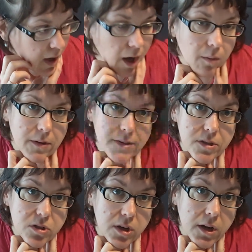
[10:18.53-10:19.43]
I wanted to
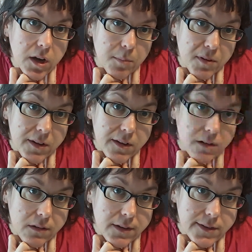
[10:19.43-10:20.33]
try Cobble
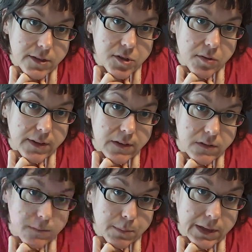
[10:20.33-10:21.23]
Hill in a
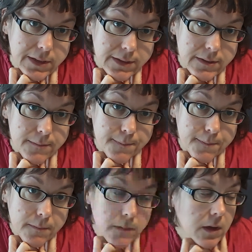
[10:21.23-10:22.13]
2000 piece.
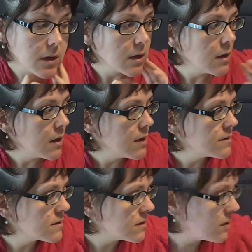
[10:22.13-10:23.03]

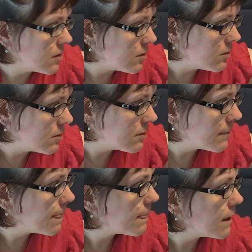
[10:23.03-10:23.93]
So
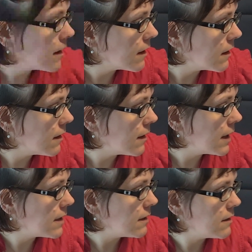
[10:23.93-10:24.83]
I
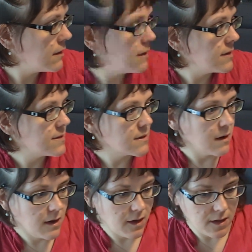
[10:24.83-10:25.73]
got this
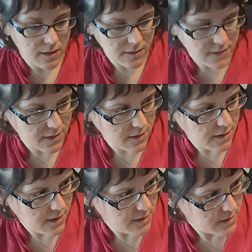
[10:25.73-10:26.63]
guy, and this
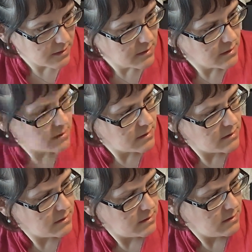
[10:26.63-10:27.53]
guy I didn't.
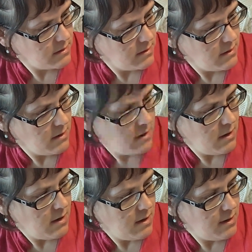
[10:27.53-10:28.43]

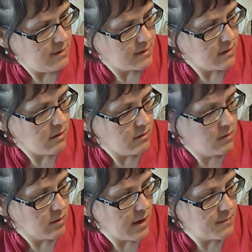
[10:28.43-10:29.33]
It's called
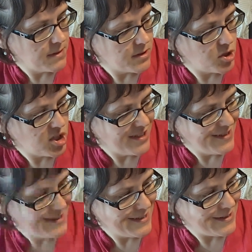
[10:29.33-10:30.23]
Grandma's
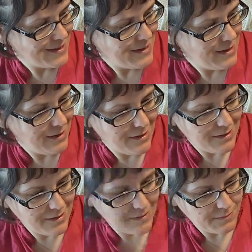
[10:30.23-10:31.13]
Chintz, and it
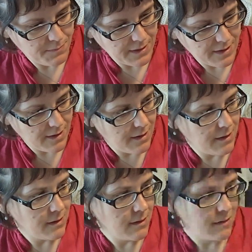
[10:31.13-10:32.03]
is by